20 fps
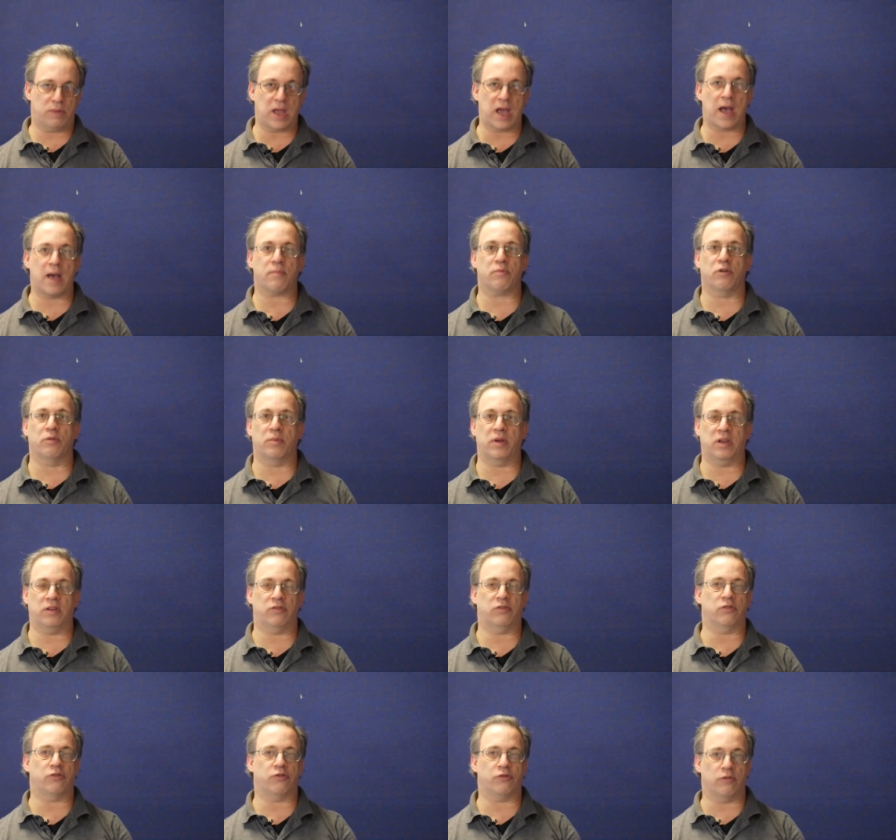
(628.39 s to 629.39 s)
capital base
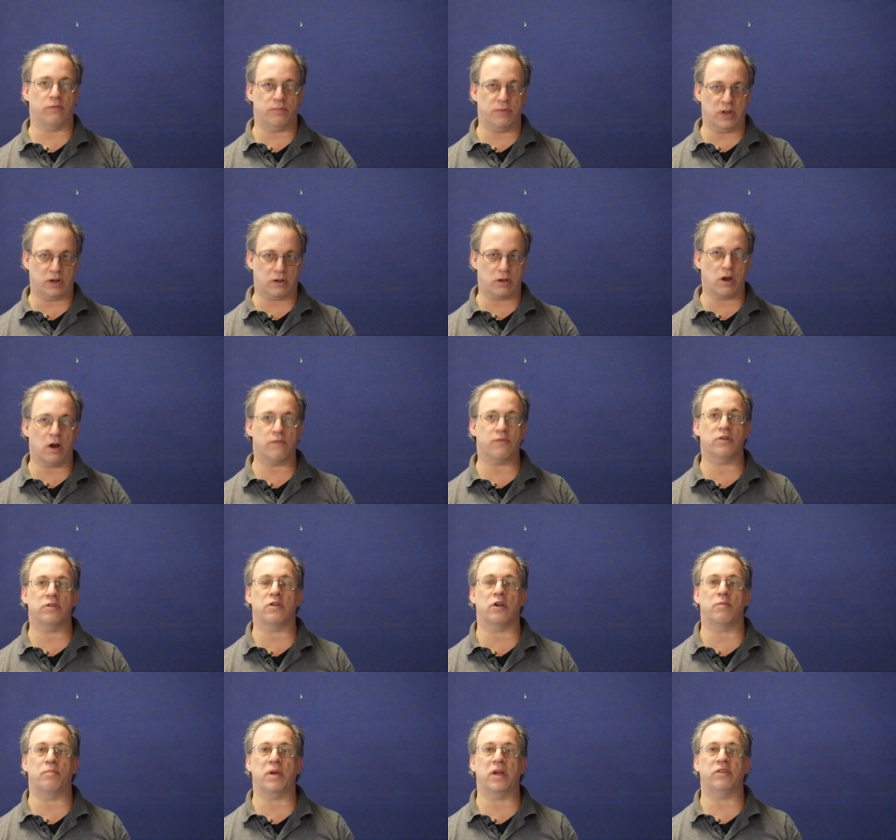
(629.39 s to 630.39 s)
that covered
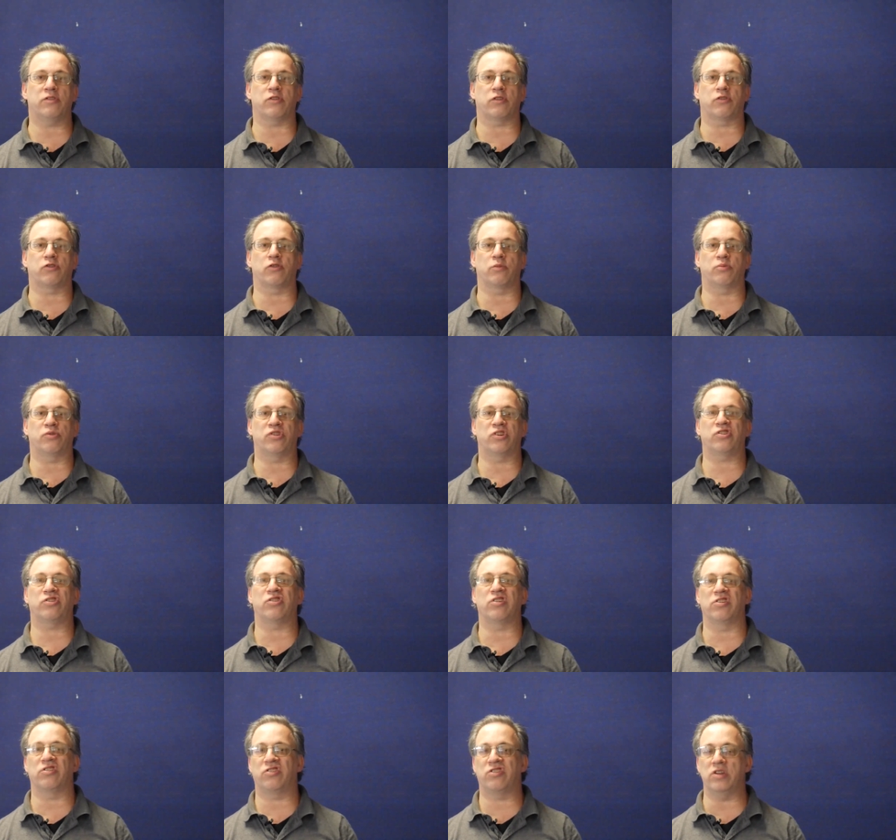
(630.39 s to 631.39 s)
their basic
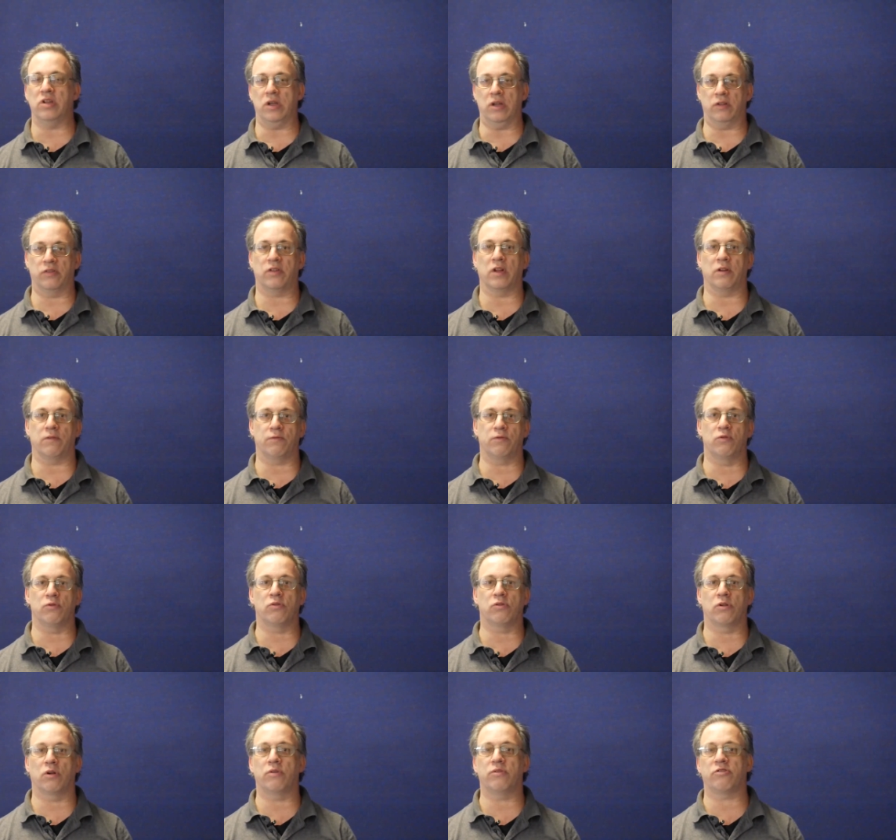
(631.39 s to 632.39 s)
subsistence needs, that food,
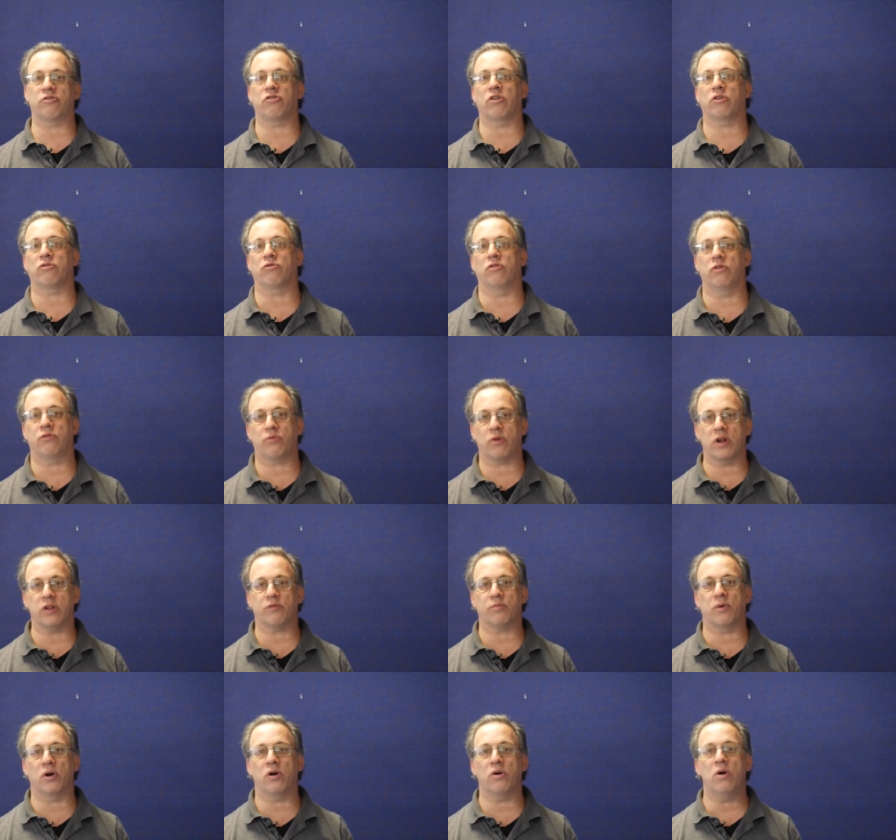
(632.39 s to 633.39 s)
clothing, shelter, and
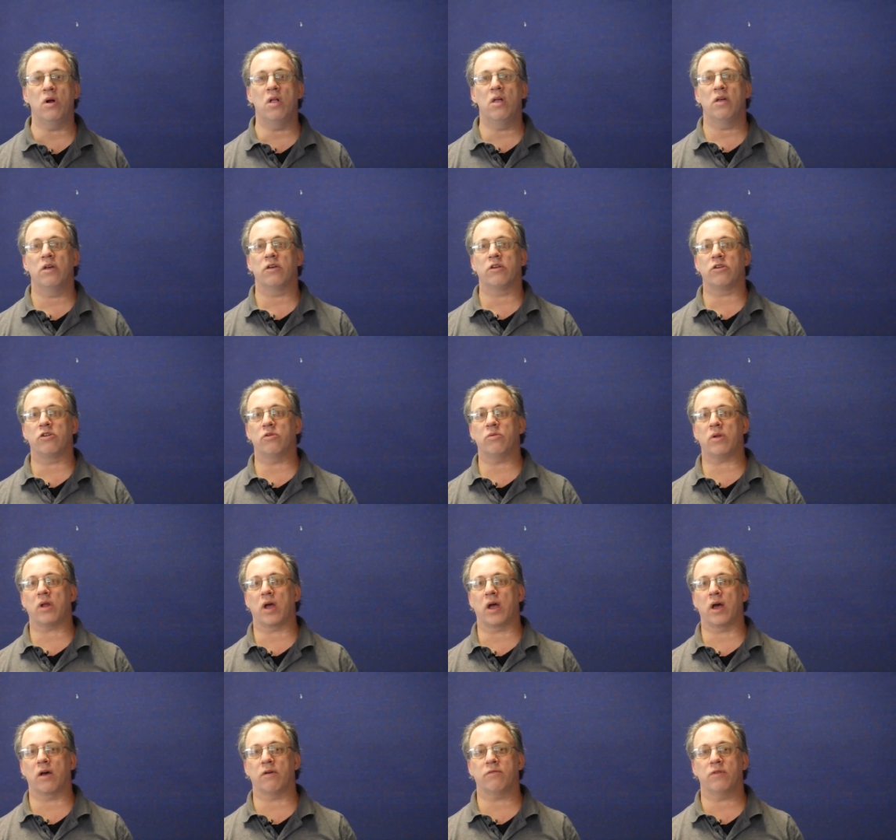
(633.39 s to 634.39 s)
transpo, you would
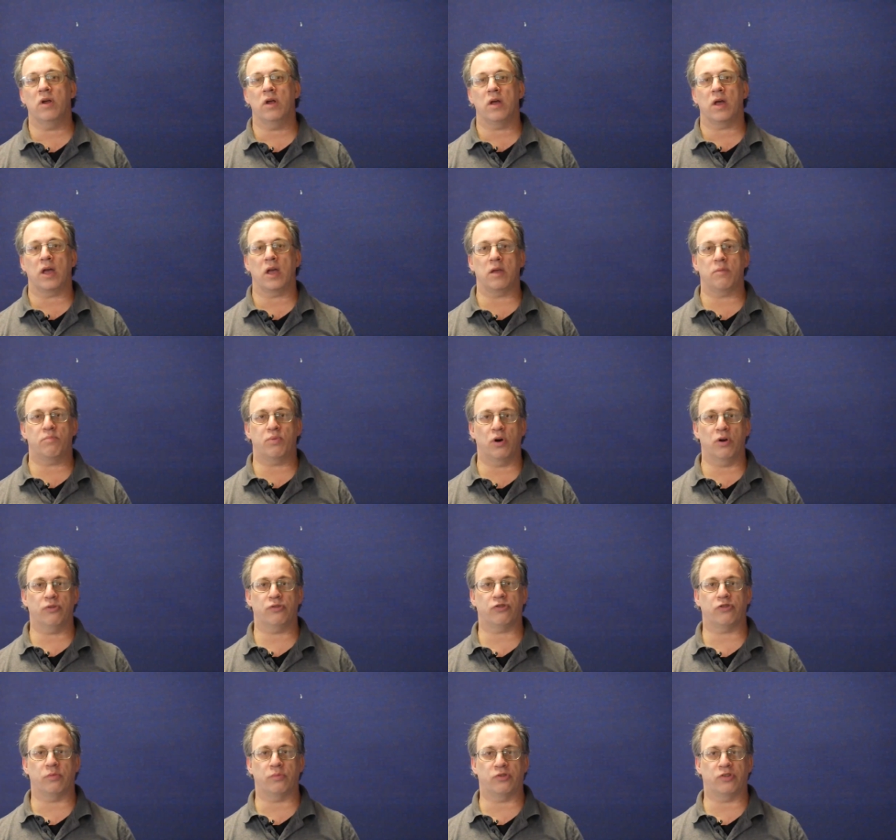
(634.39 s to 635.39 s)
have a
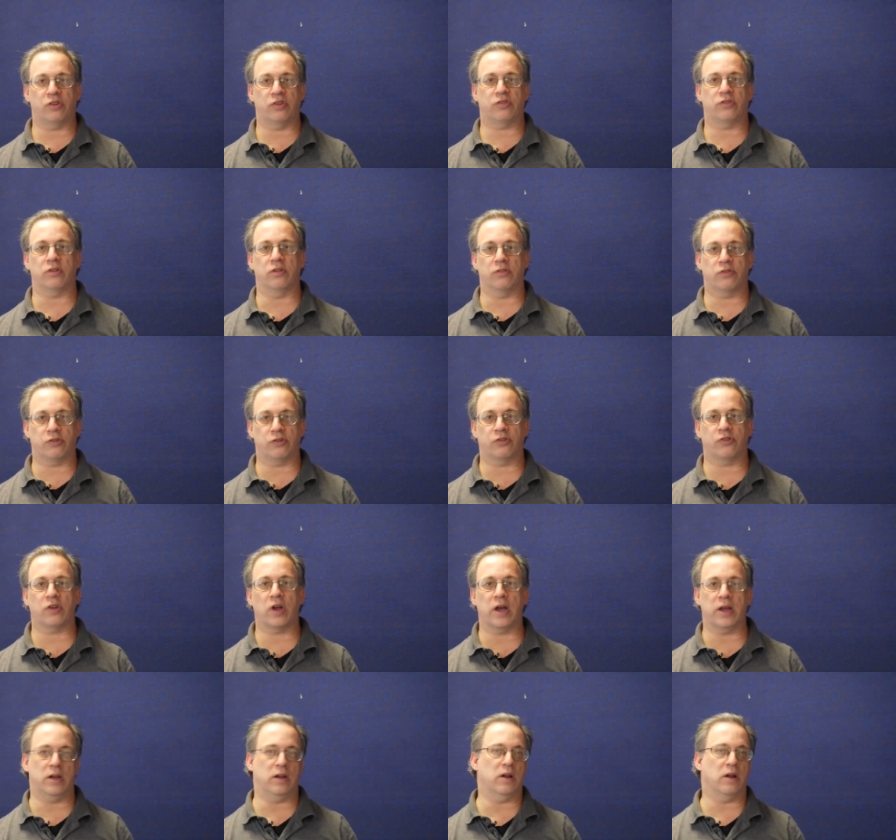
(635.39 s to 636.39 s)
post-subsistence
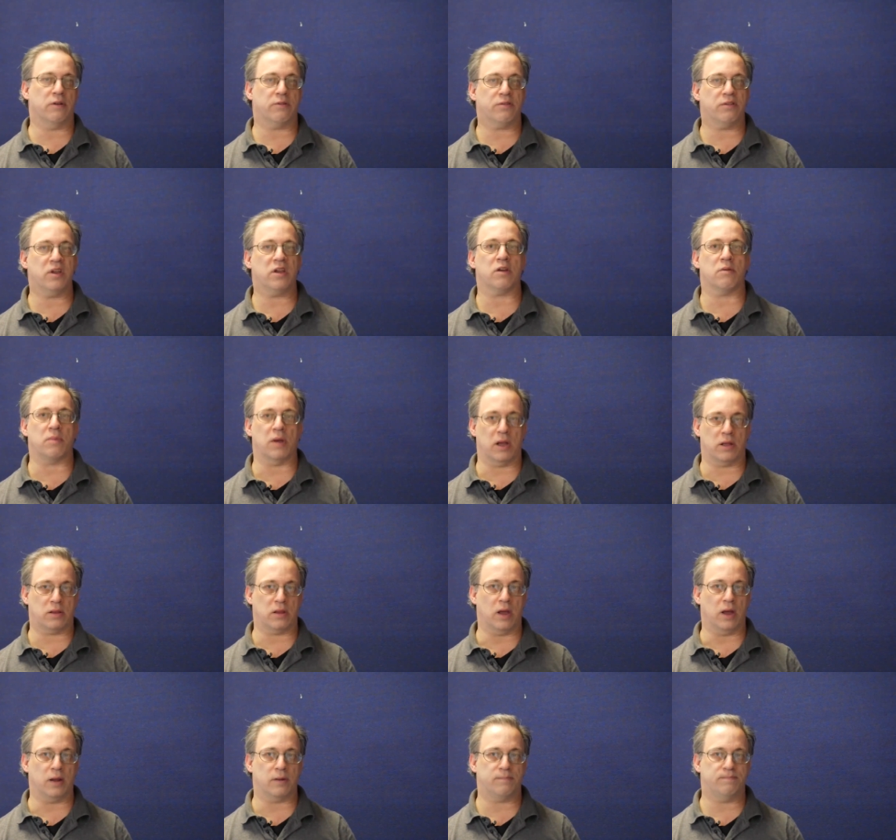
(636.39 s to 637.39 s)
society. Now think about
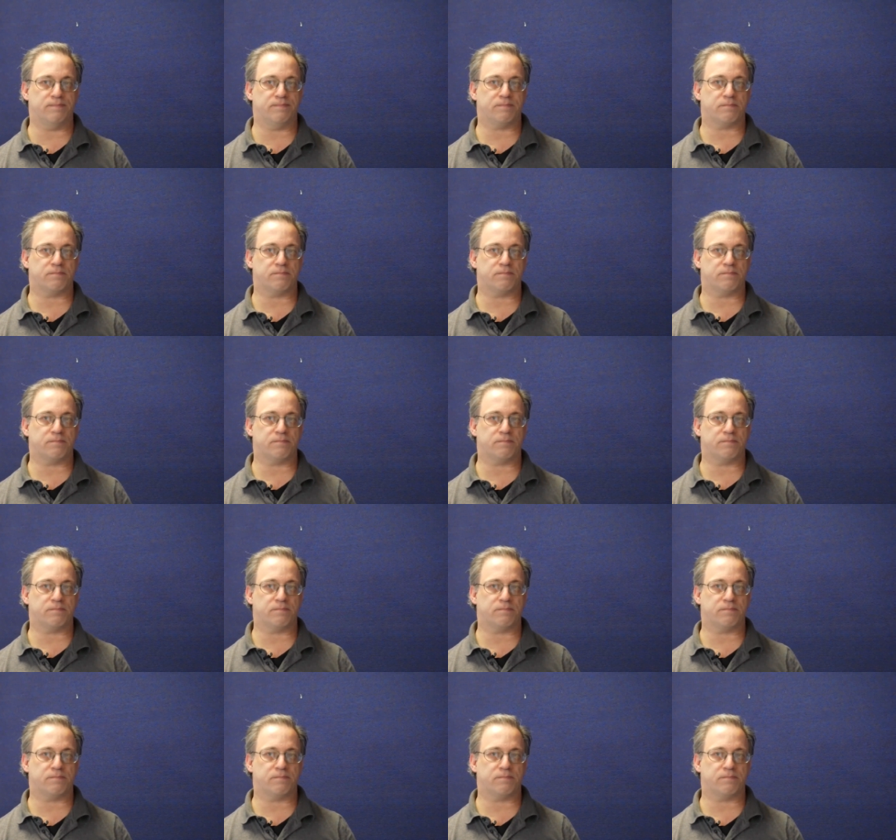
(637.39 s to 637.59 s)
that